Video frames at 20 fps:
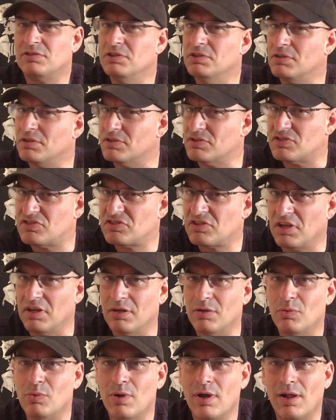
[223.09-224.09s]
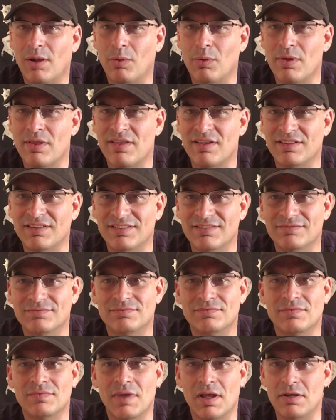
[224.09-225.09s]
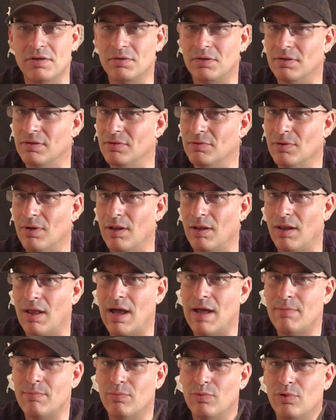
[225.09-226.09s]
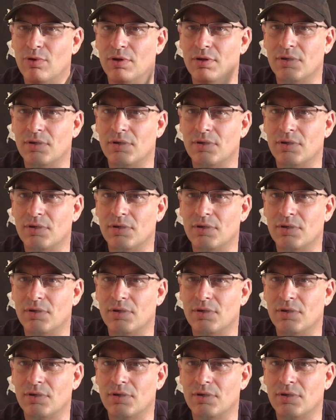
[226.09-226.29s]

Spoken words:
You could skin a whale with it, and you can do a lot more.